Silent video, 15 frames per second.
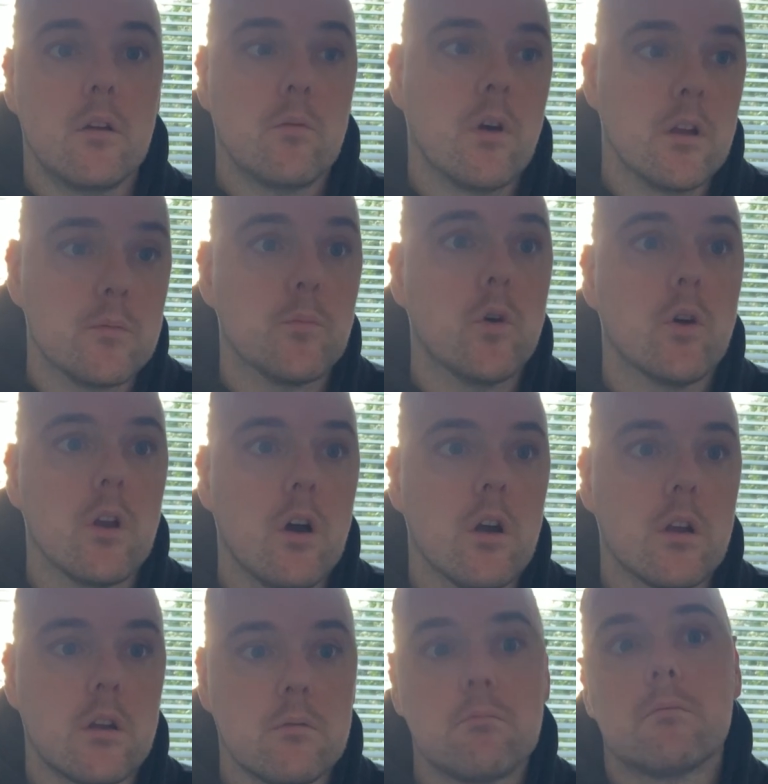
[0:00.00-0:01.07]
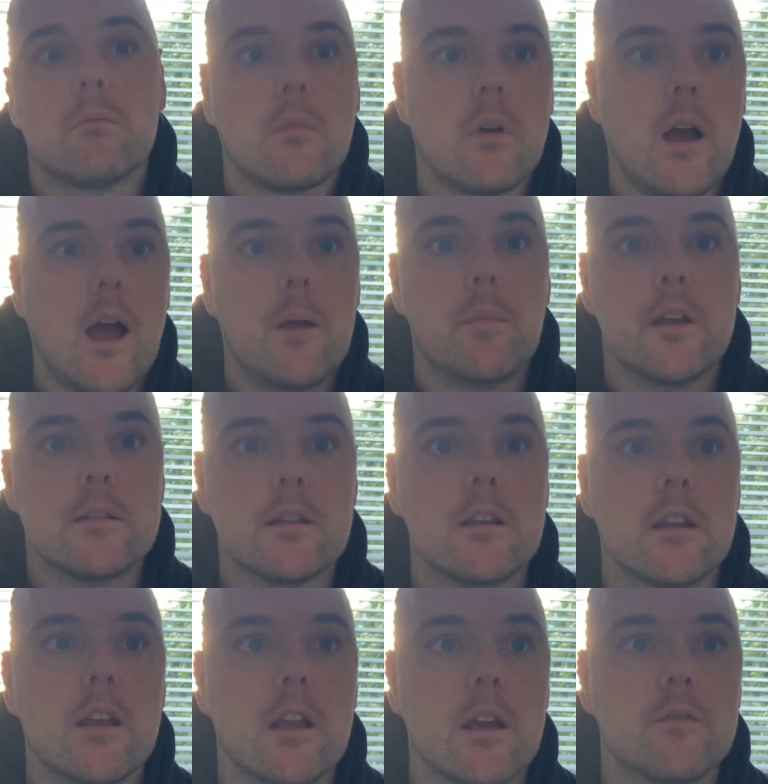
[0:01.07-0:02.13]
well, it's more like A, B, C,
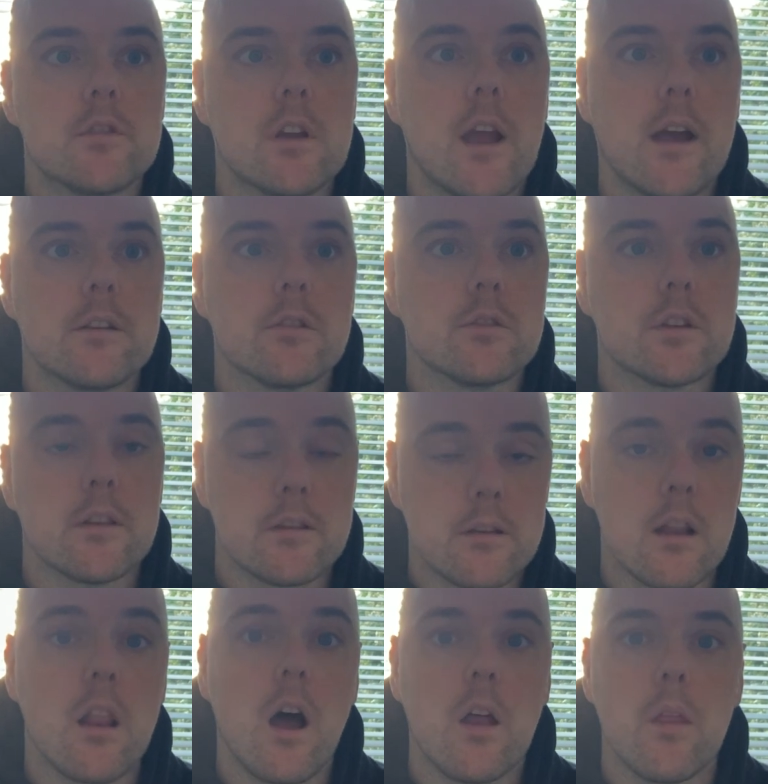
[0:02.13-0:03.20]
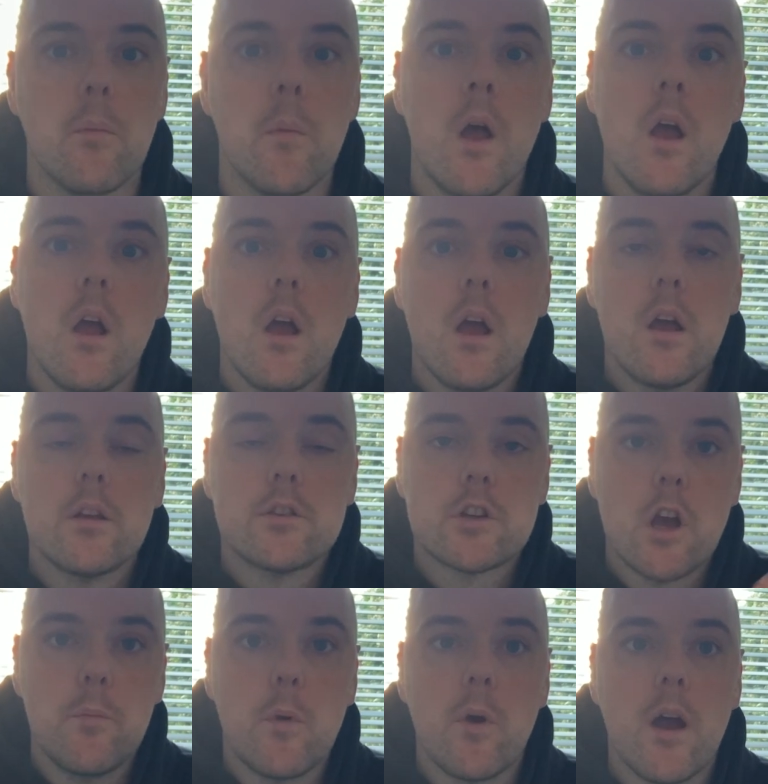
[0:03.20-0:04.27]
D, E, F, G, H, I, J, there's a lot of them.
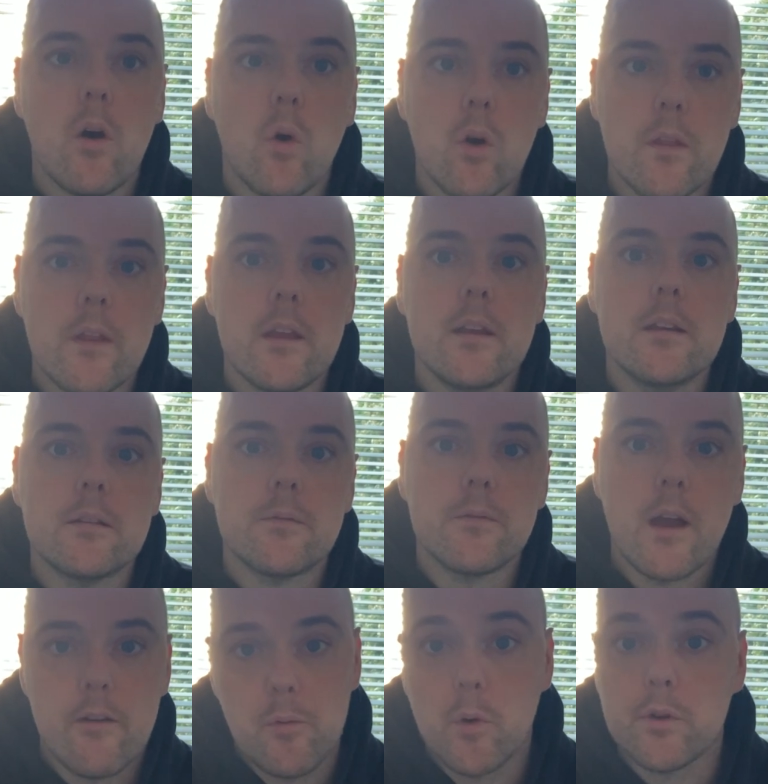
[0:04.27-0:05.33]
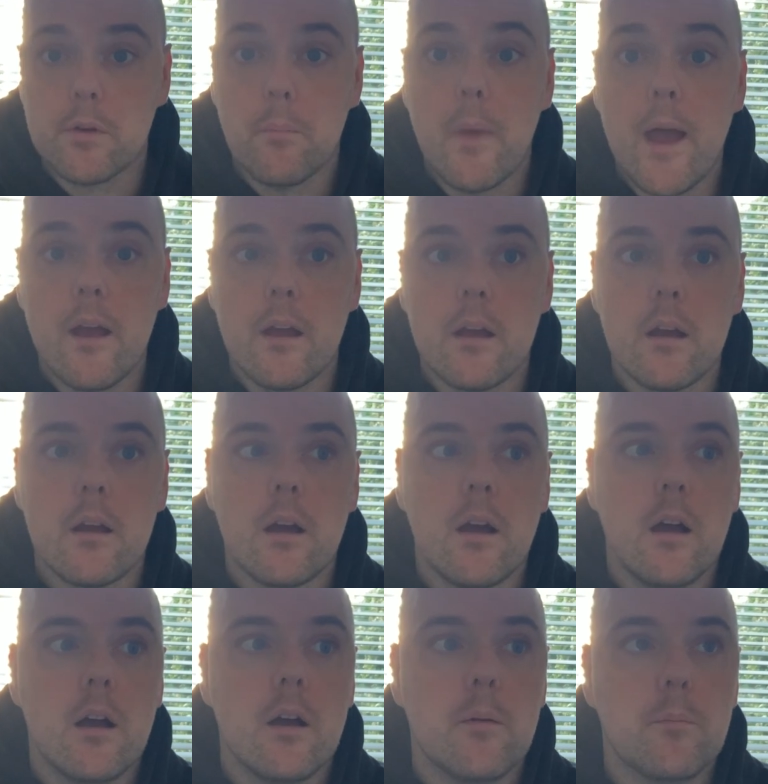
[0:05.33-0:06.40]
Show me where all of these variables are met.
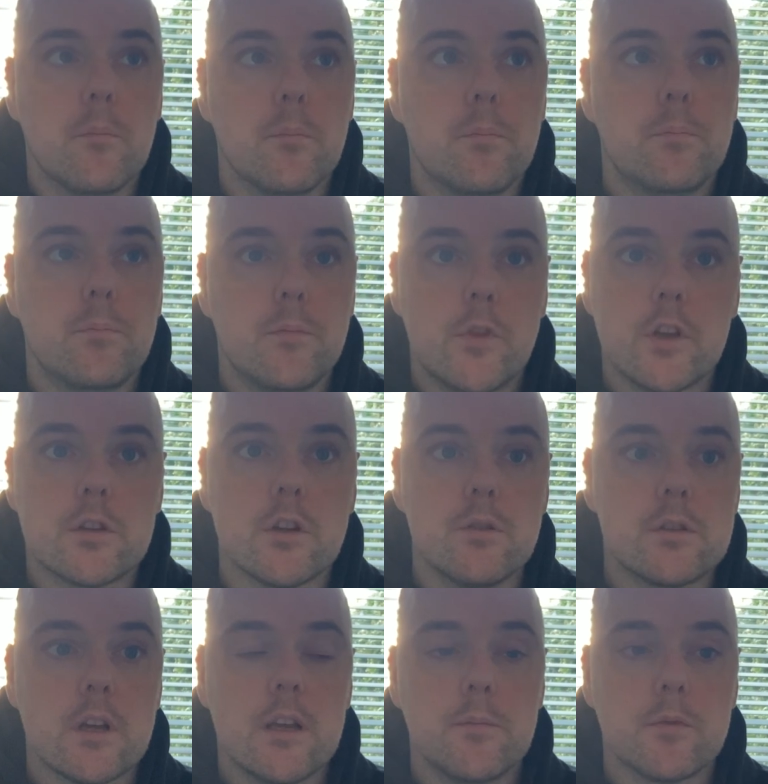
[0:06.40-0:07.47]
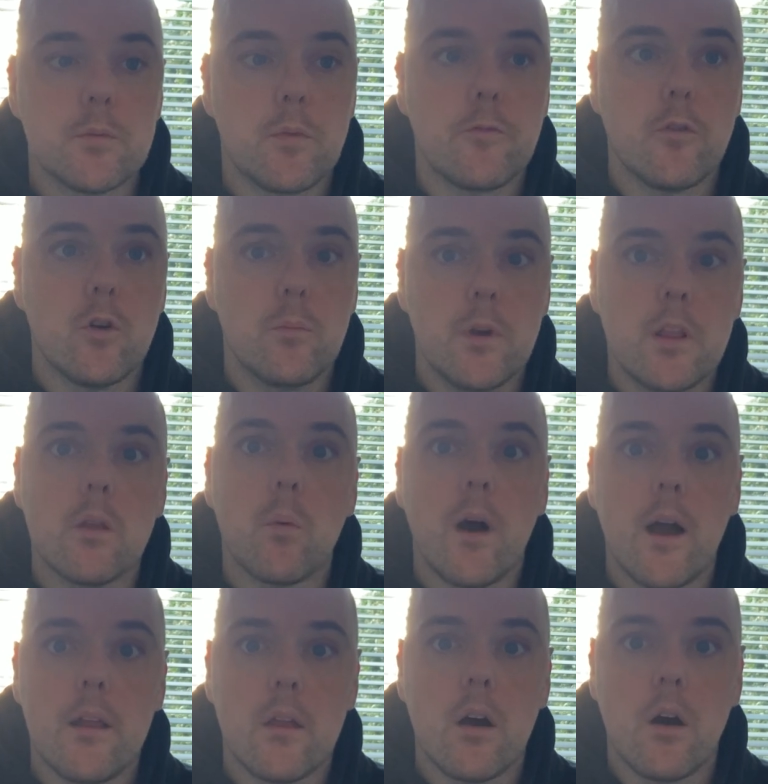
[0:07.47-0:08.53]
Um, the two teams are performing in the
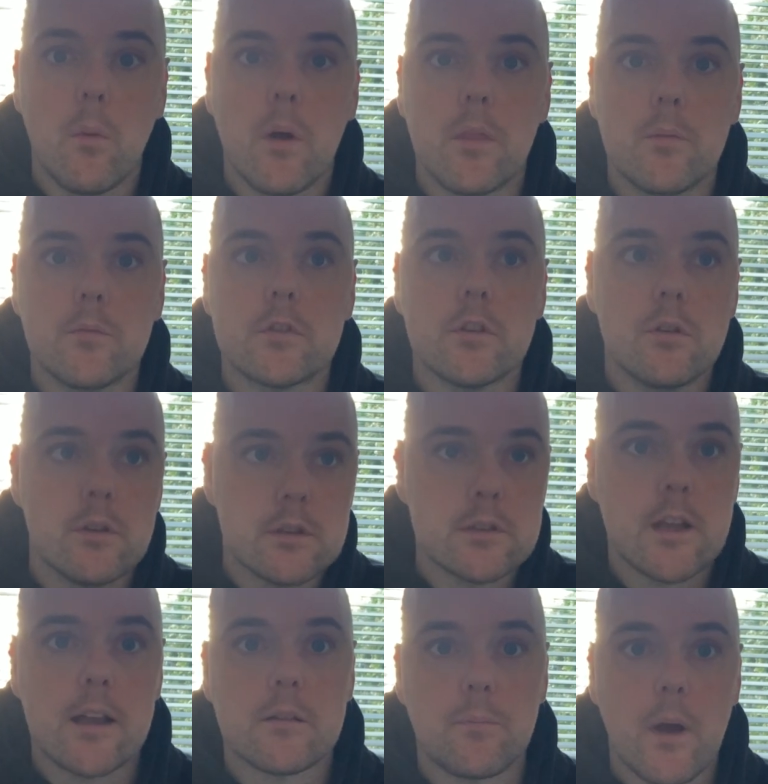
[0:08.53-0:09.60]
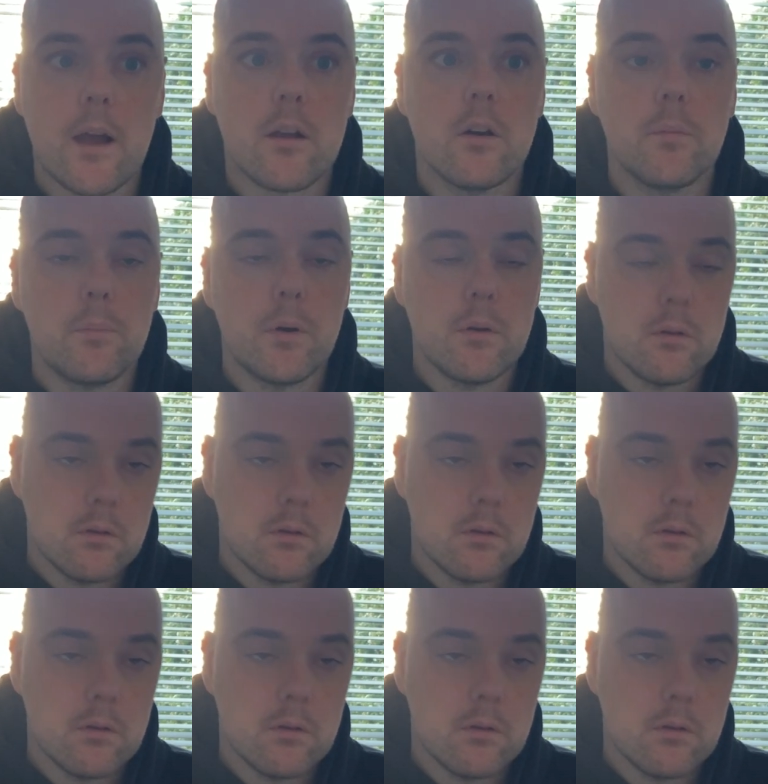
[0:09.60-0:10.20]
way that I want them to, the stats back up